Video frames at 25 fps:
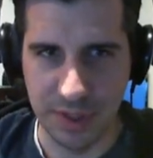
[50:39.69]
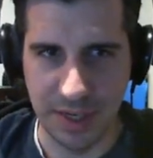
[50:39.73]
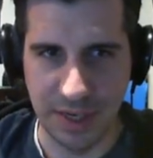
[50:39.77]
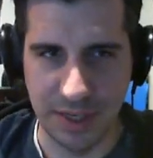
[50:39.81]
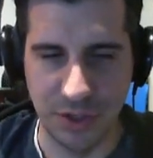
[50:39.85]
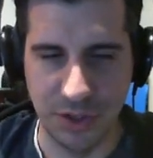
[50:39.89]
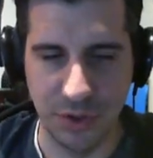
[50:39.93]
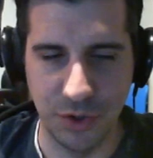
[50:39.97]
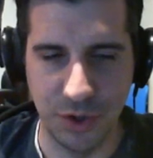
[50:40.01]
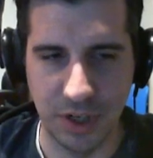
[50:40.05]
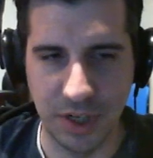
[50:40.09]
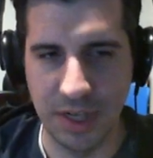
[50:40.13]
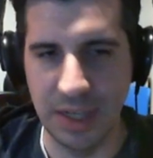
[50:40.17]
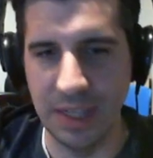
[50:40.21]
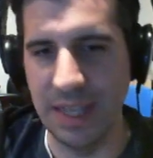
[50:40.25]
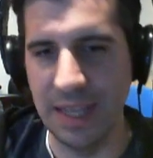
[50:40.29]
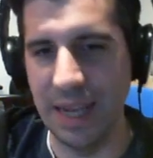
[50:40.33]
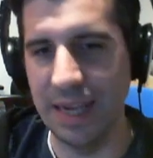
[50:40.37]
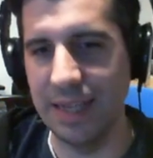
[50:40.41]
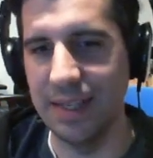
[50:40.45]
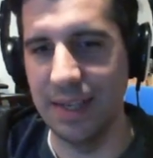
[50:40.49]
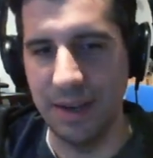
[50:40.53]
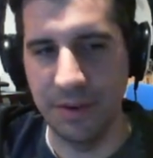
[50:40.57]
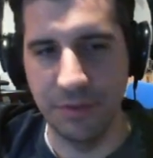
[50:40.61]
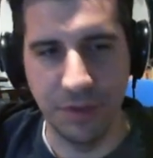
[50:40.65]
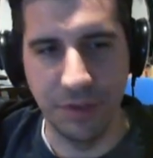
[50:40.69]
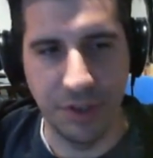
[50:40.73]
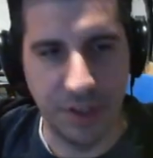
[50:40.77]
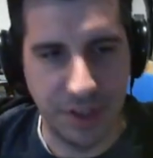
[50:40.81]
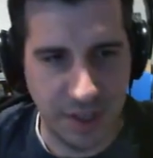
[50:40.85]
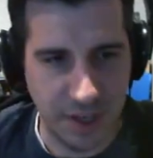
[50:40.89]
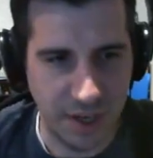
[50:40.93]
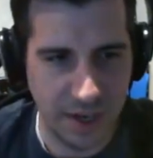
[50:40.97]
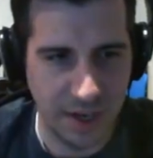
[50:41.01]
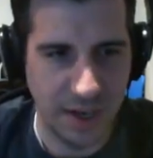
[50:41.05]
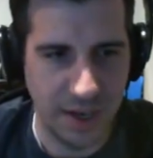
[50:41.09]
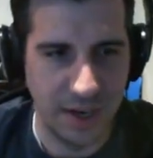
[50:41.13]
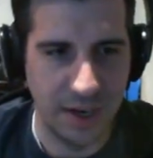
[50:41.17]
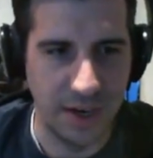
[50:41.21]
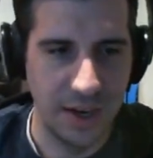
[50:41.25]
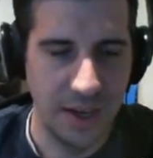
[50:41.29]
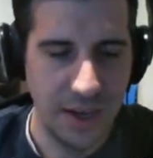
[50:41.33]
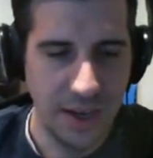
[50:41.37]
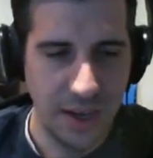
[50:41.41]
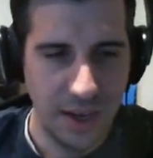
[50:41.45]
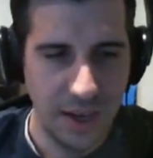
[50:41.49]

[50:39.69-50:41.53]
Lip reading: and it sort of collected everything, and